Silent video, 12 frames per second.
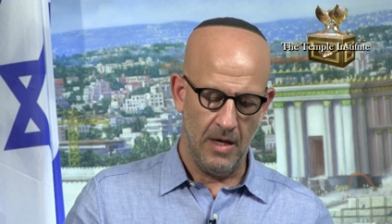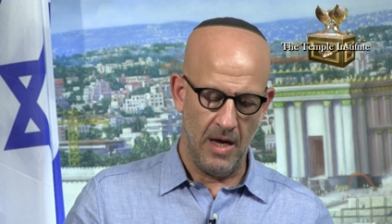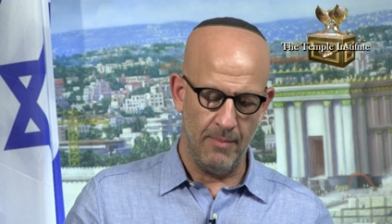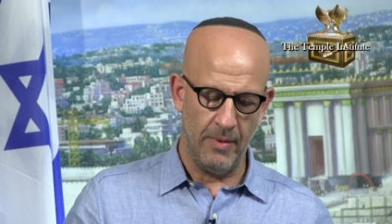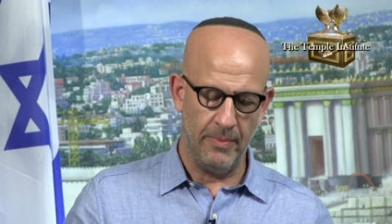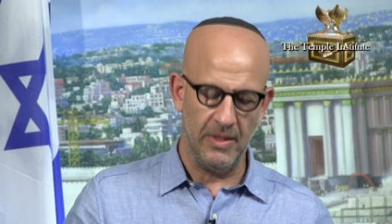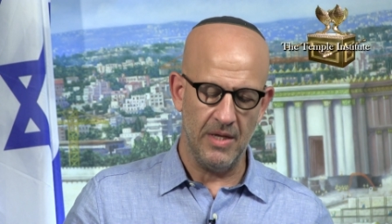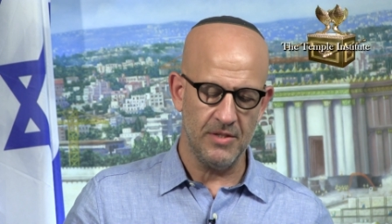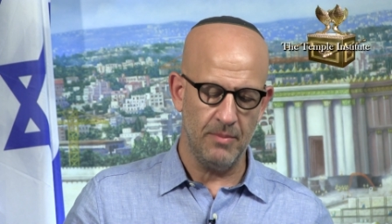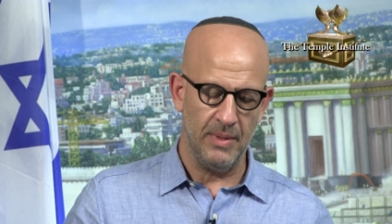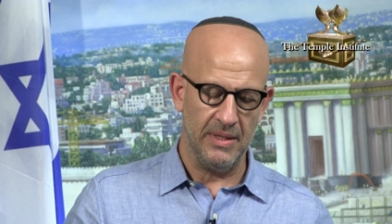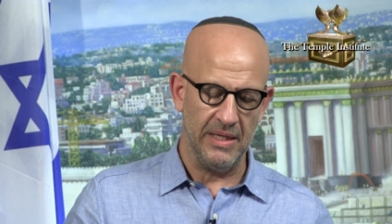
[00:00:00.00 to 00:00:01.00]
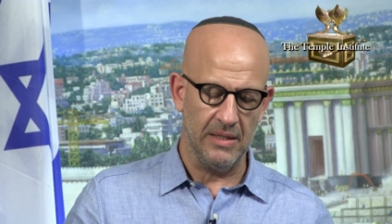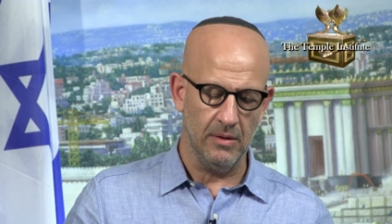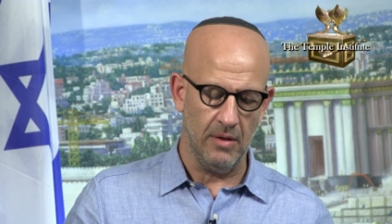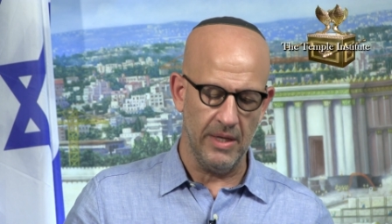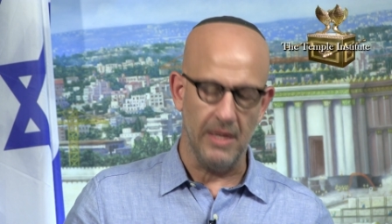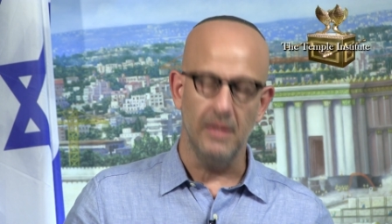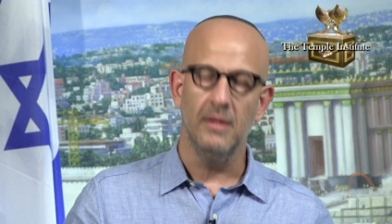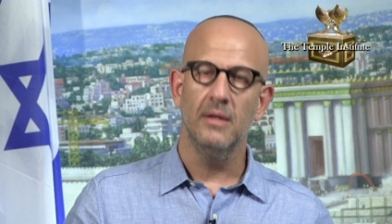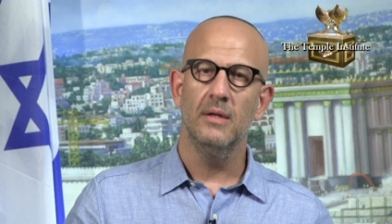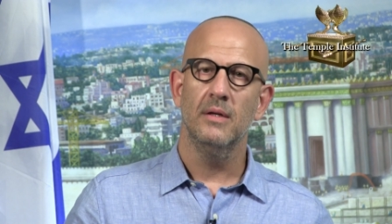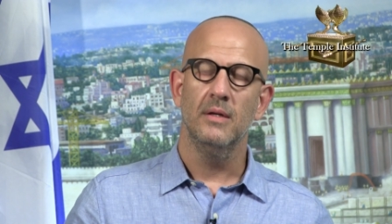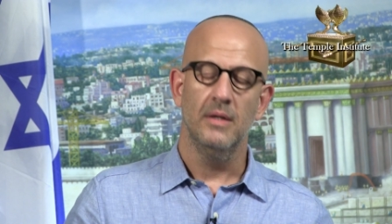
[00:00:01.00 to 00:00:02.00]
Amar Rabbi Elazar ben Nigloi.
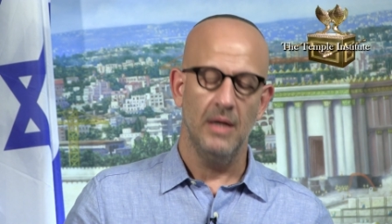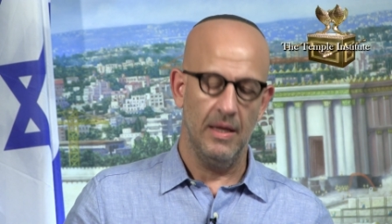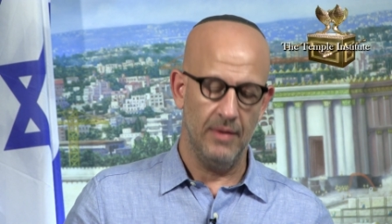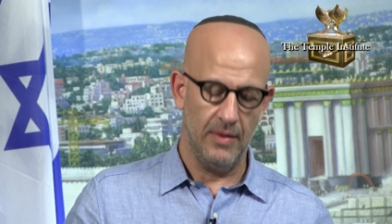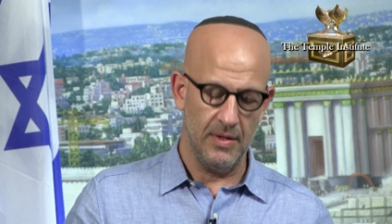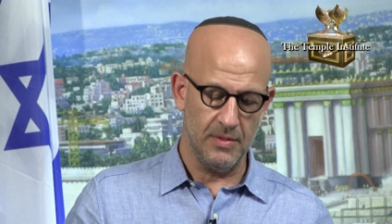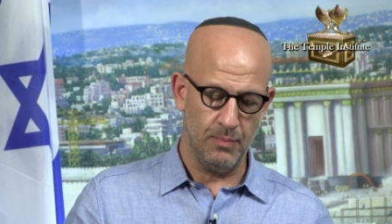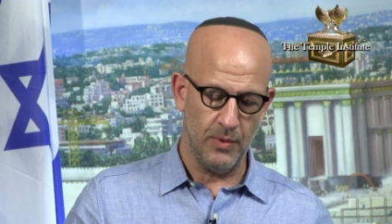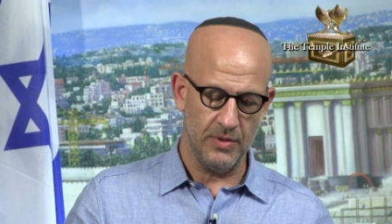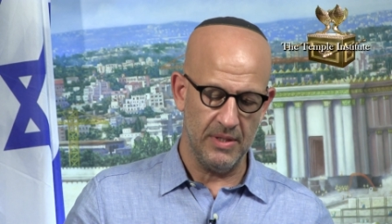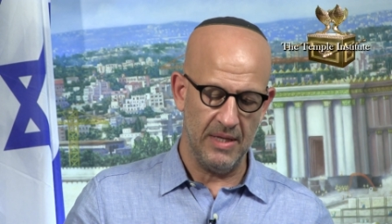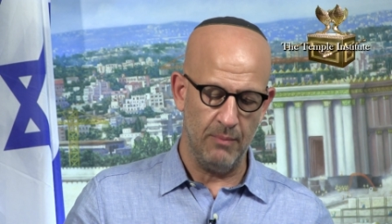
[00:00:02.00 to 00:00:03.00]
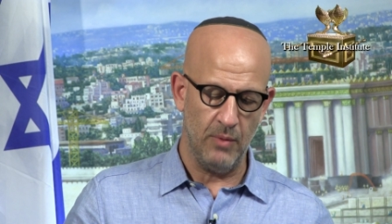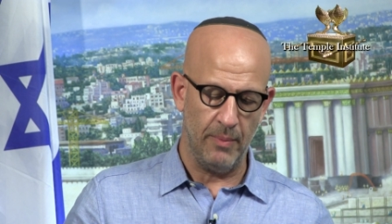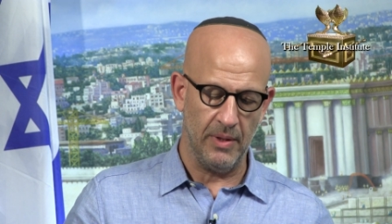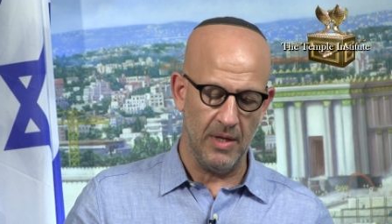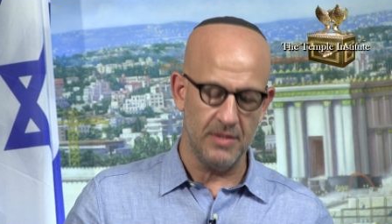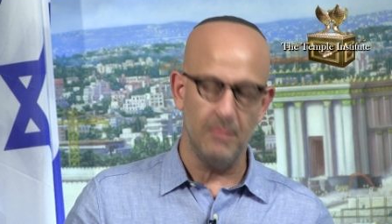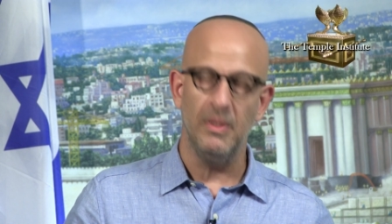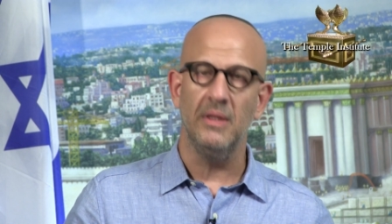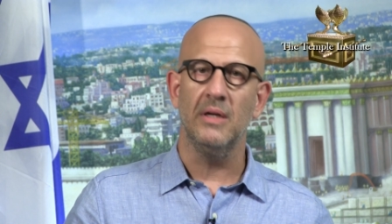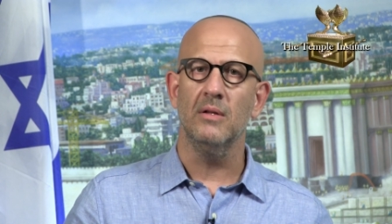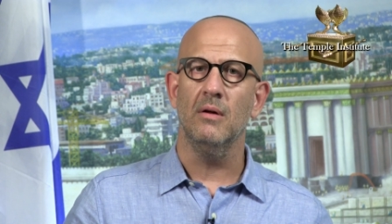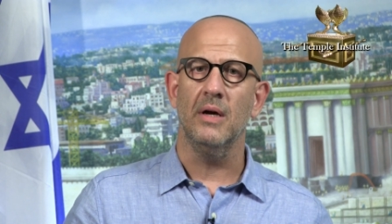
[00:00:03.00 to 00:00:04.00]
And then this person named Rabbi Elazar ben
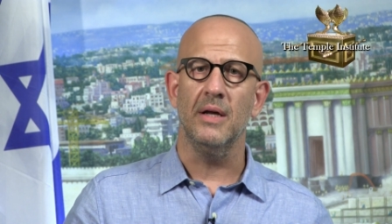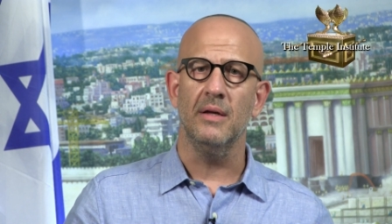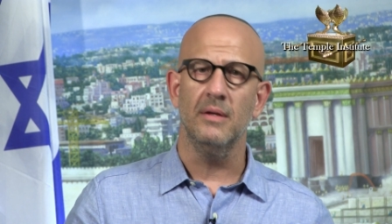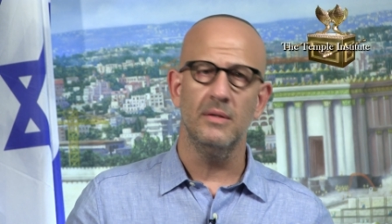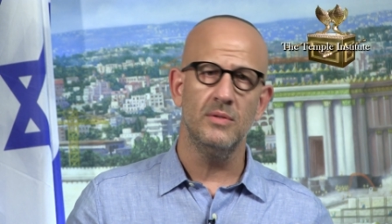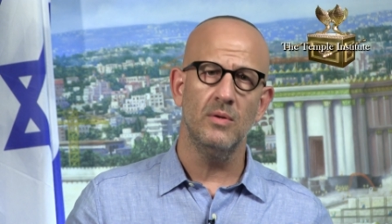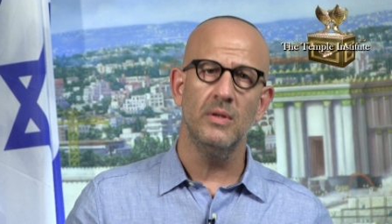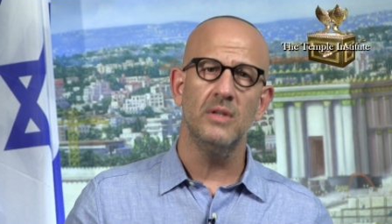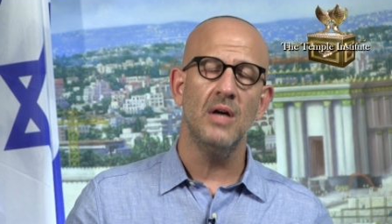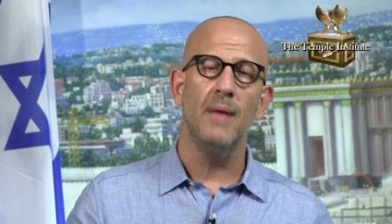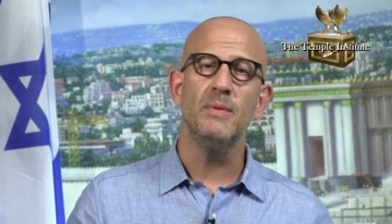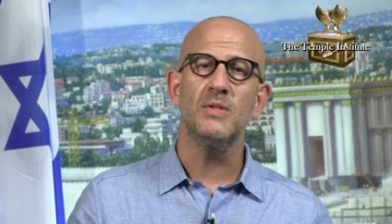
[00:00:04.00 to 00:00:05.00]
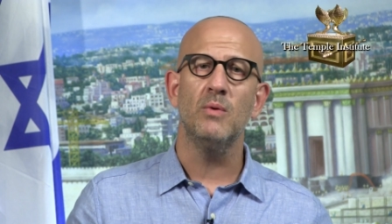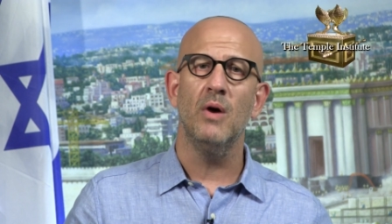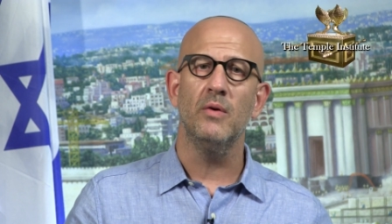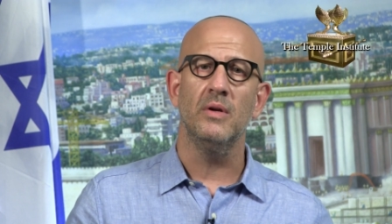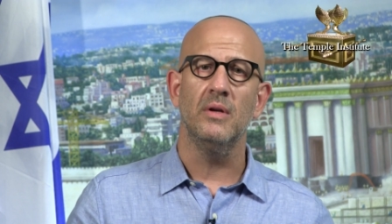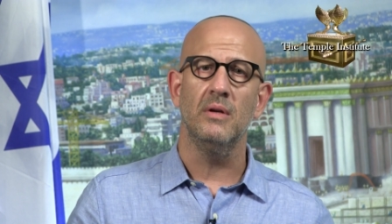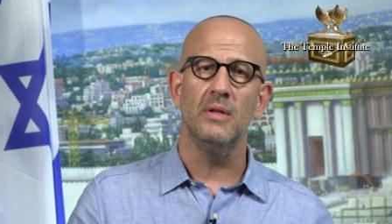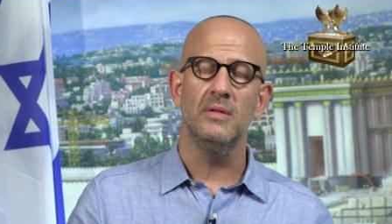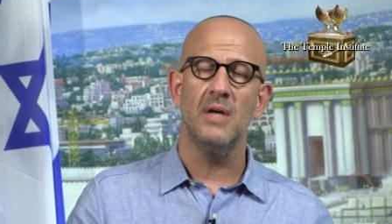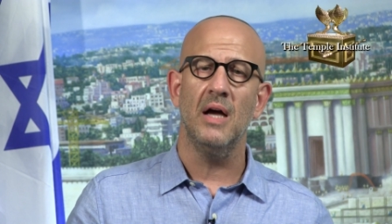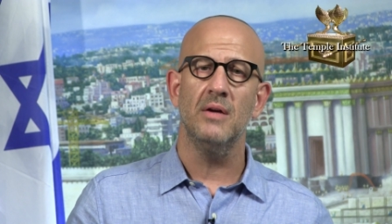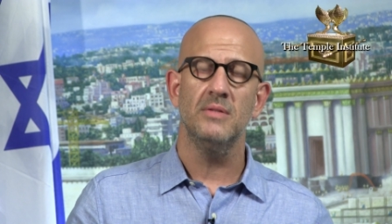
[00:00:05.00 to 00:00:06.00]
Nigloi. It's the only time he's quoted in the
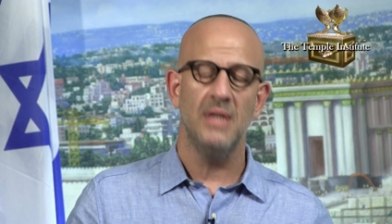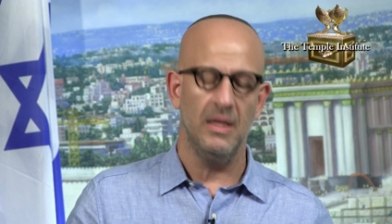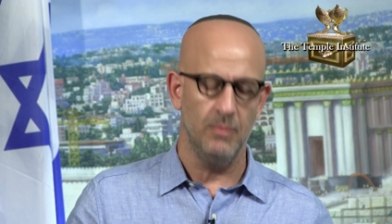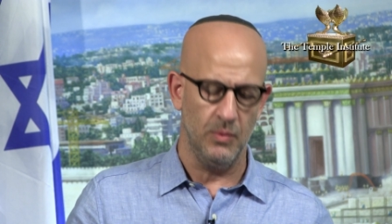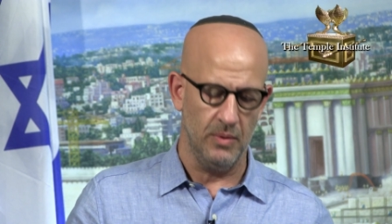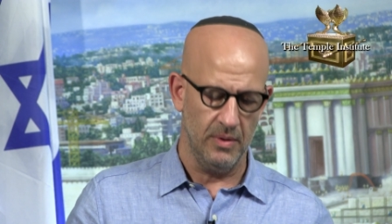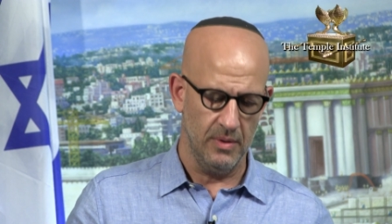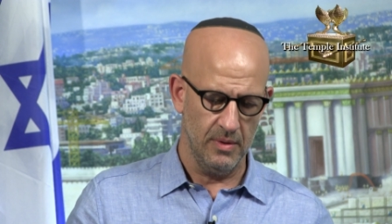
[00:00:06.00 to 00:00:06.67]
entire Talmud.